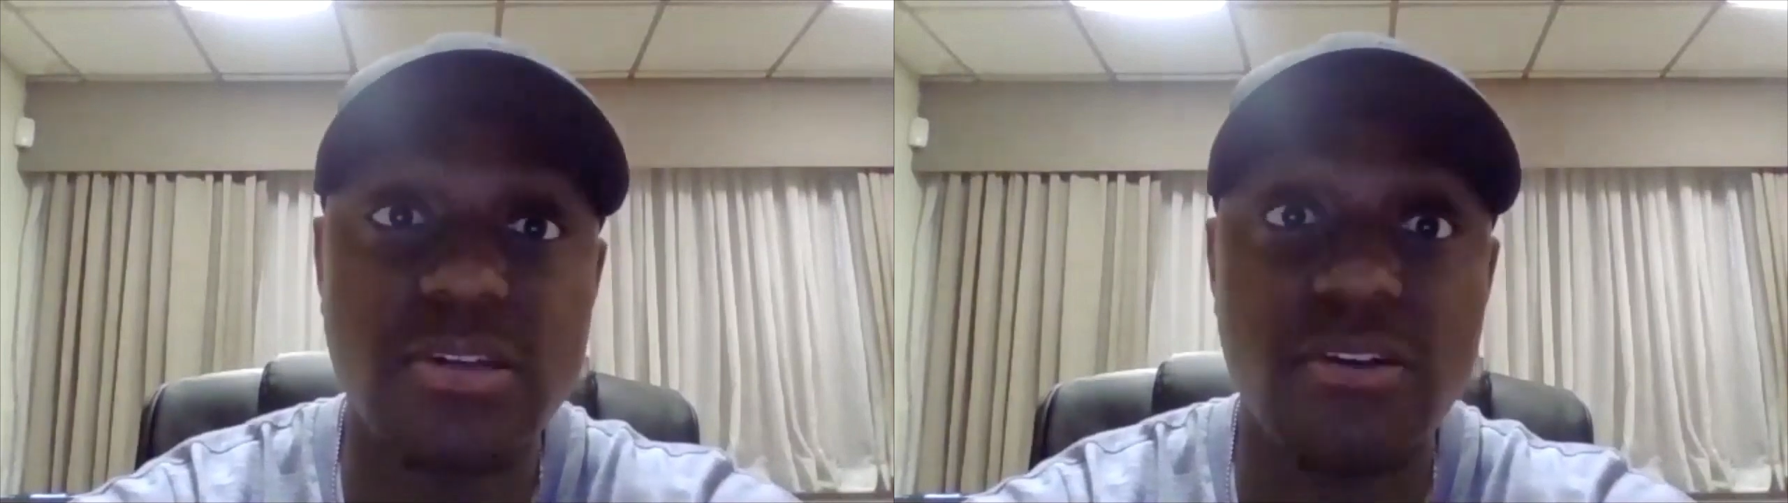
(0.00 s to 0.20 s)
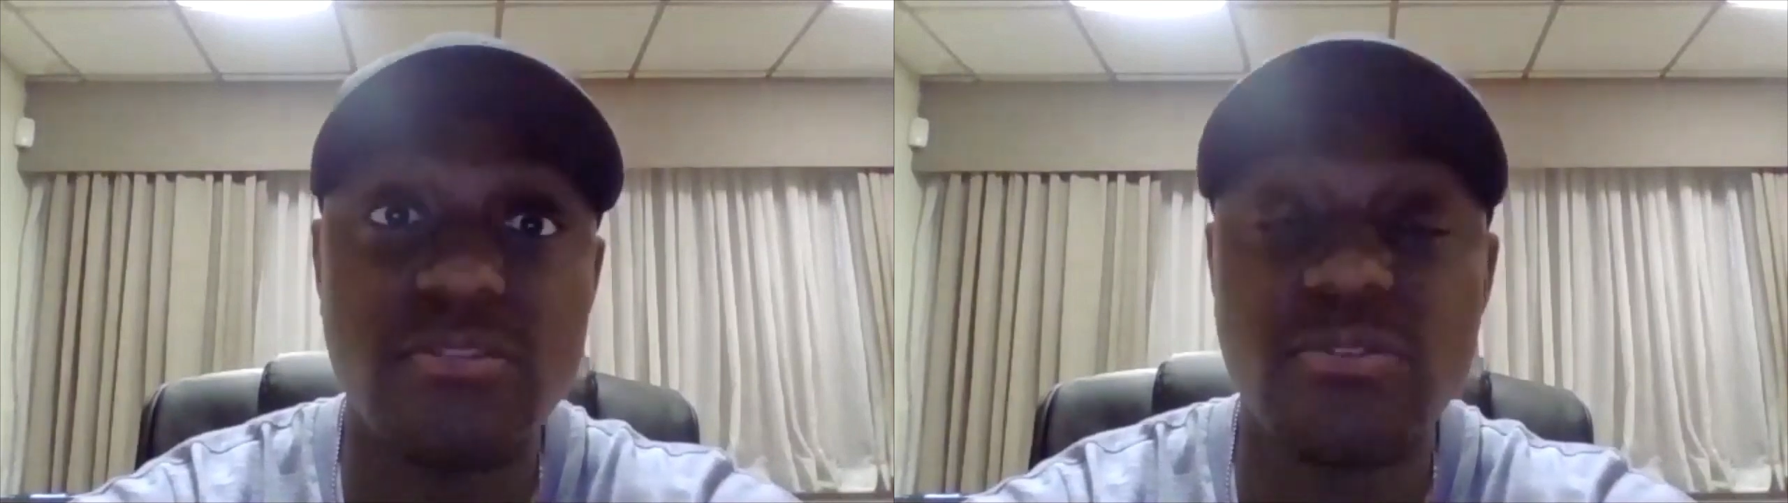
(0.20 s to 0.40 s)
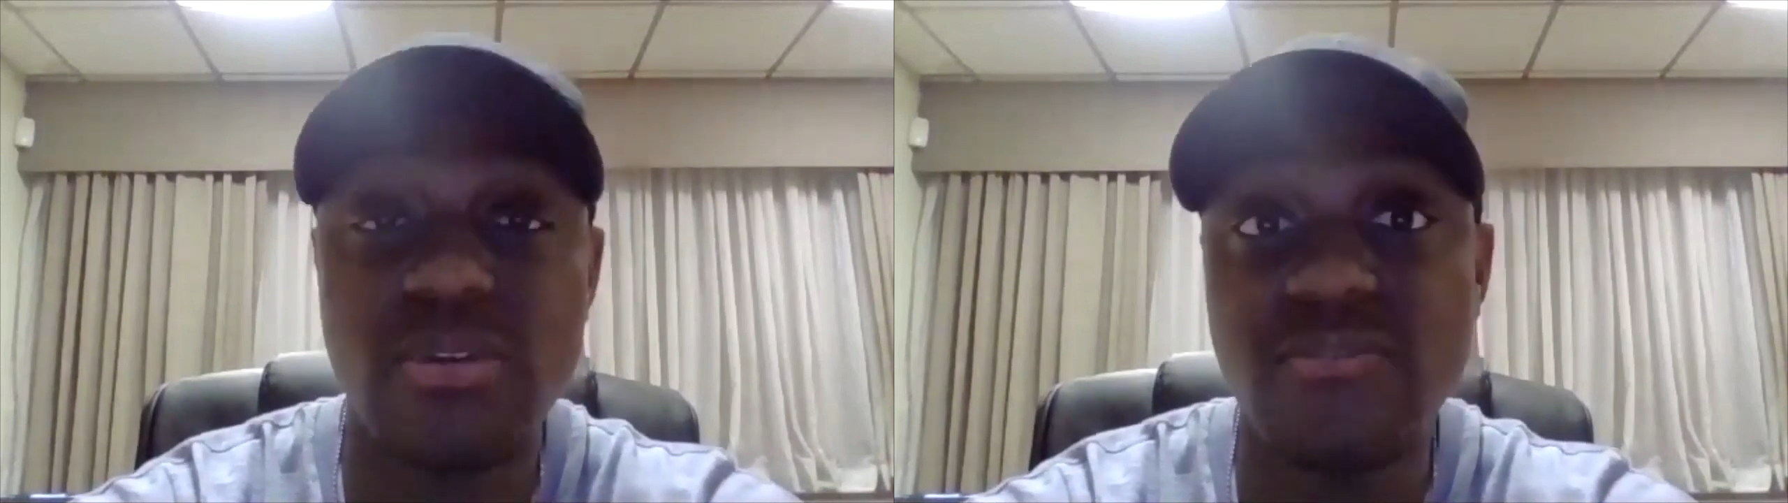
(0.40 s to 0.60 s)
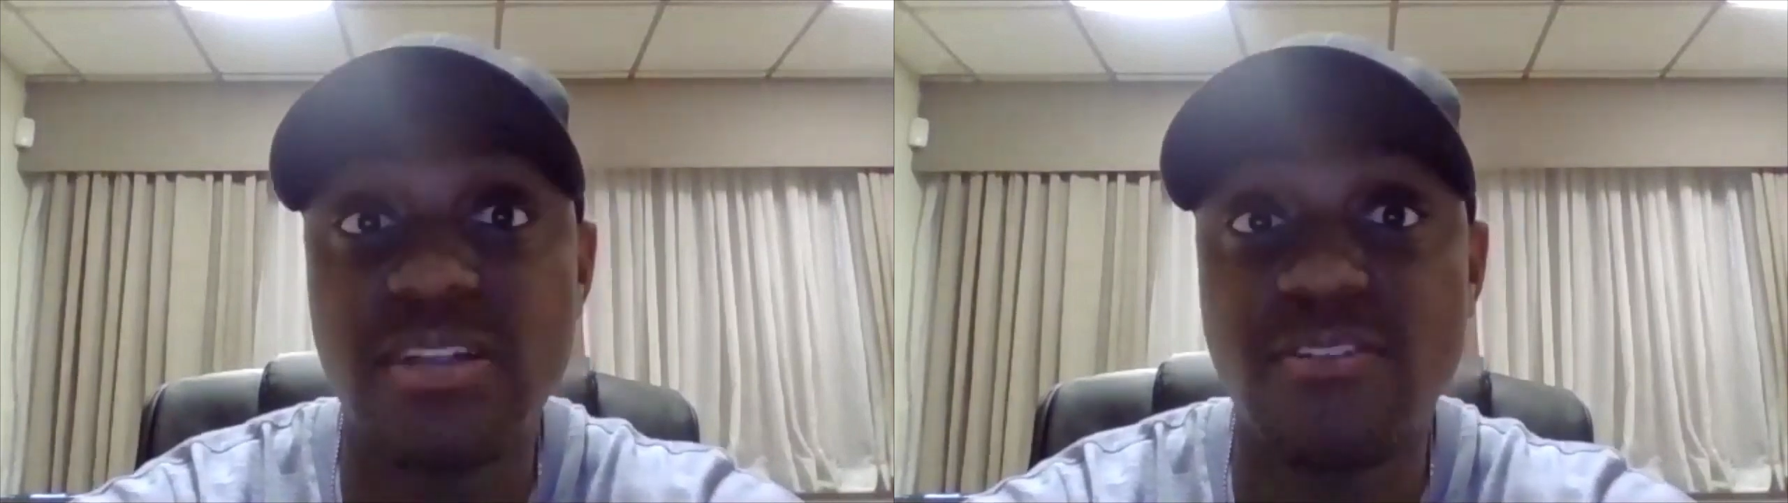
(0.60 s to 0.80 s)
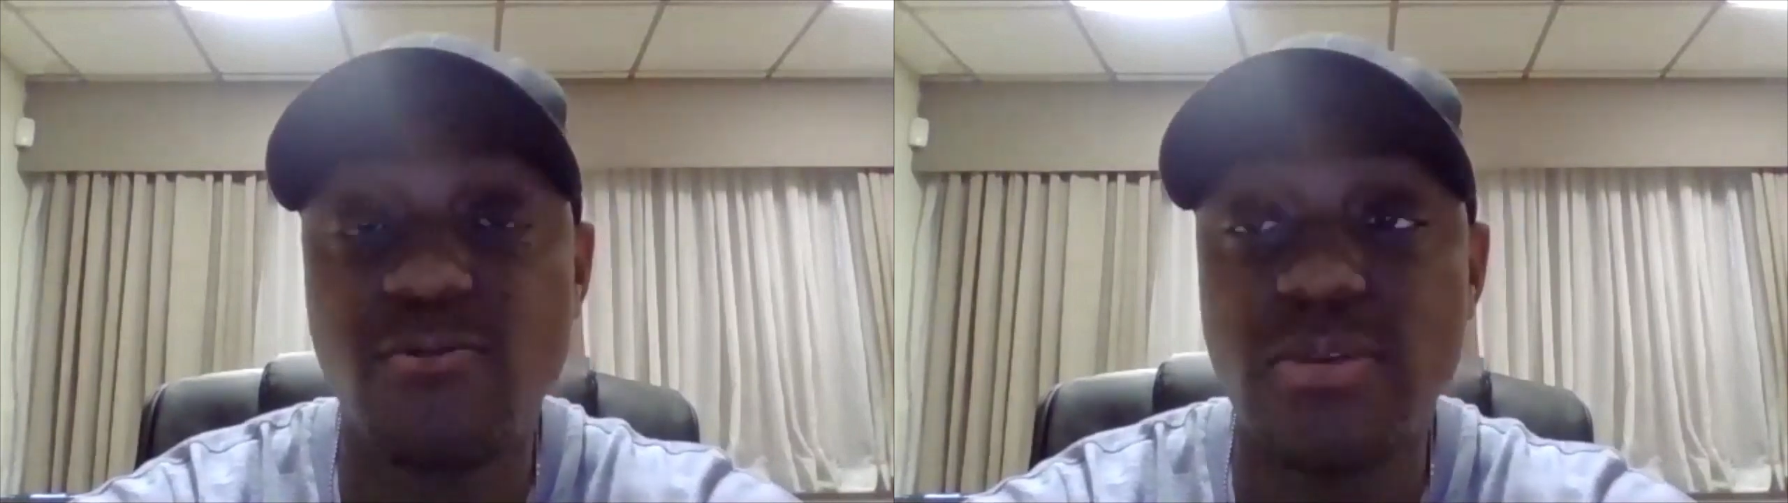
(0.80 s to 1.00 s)
and also
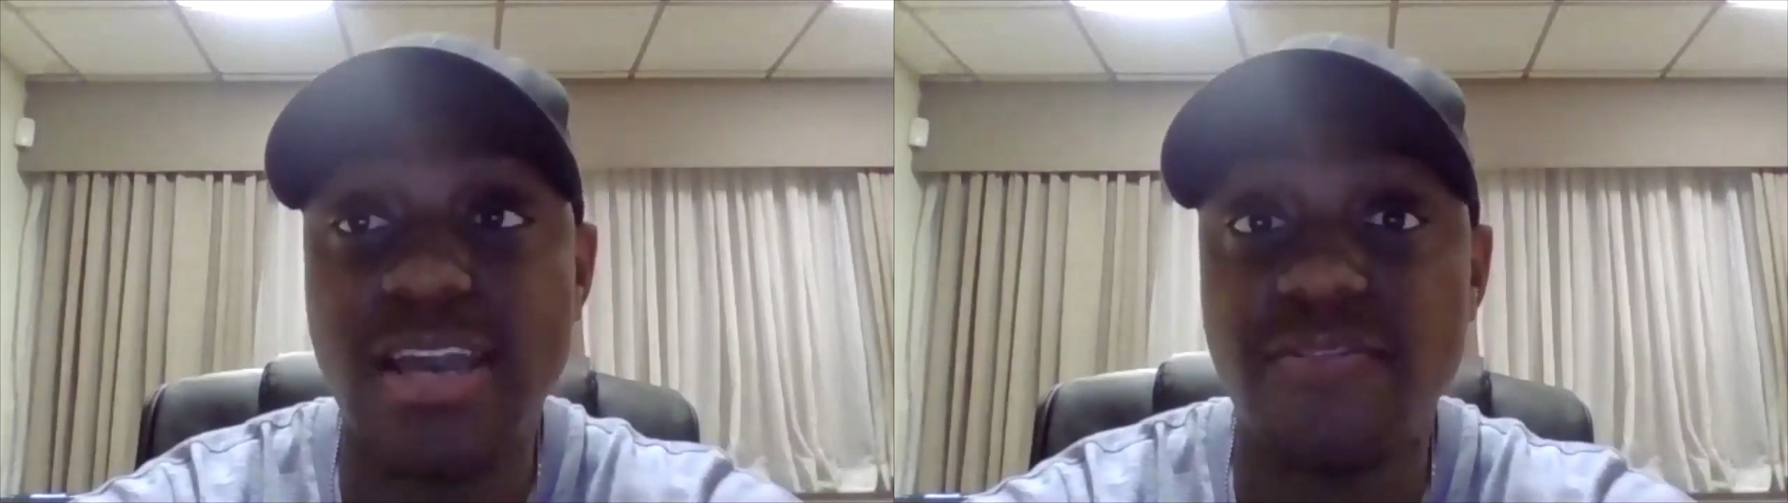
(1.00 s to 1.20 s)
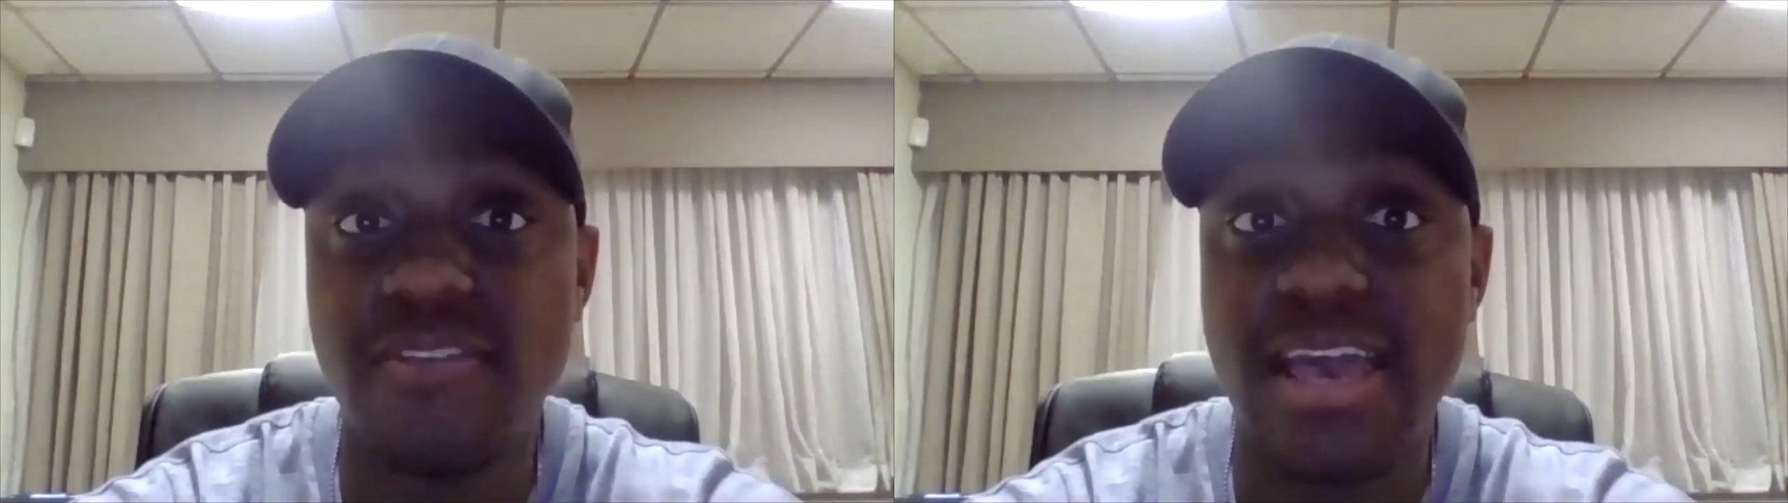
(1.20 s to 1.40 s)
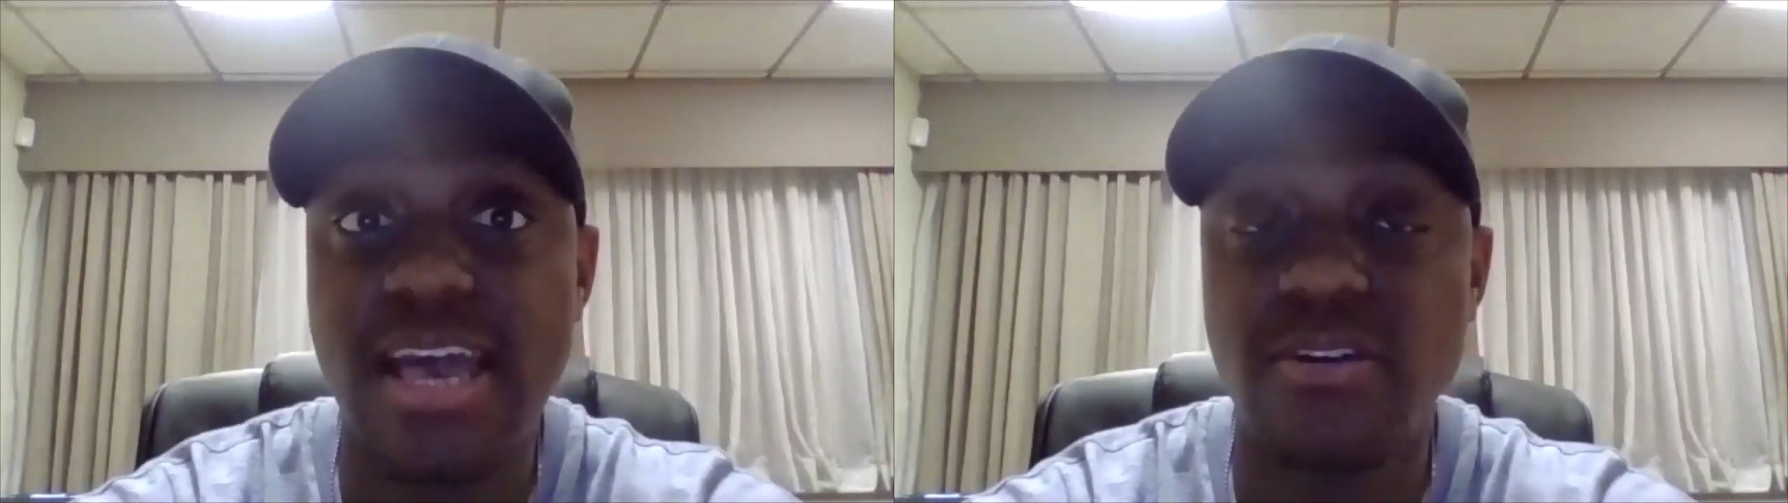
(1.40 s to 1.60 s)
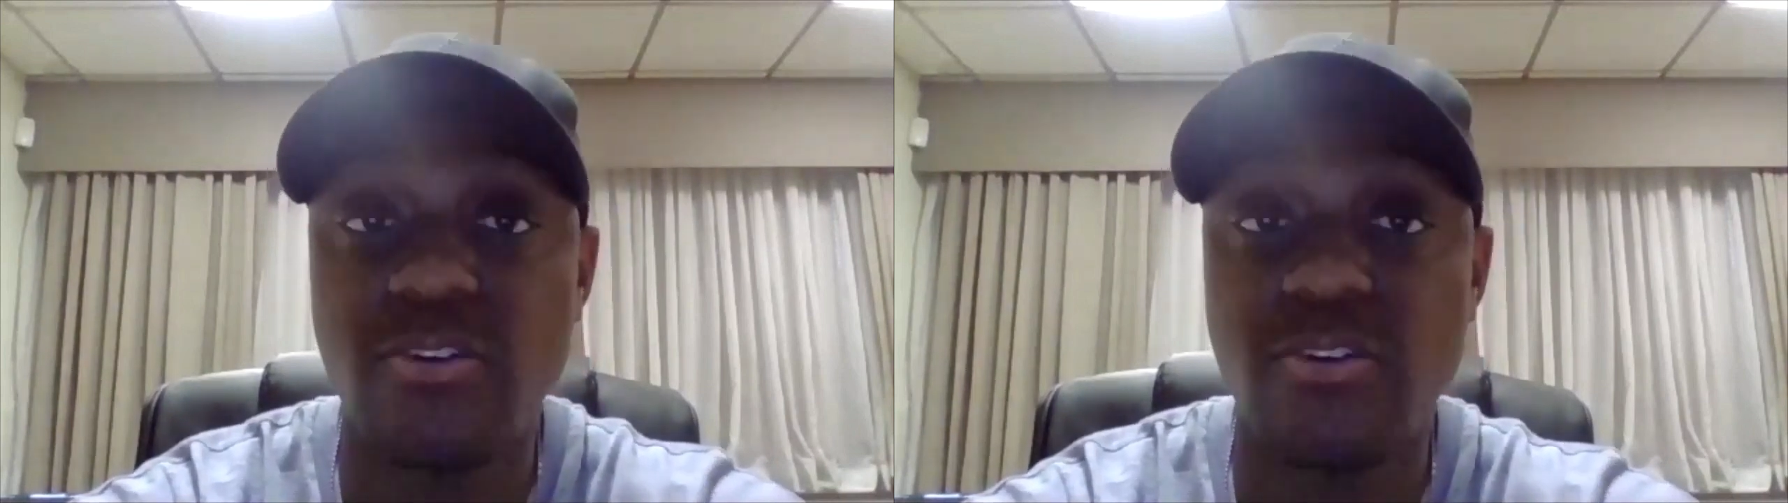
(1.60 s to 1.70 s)
even if we have to have a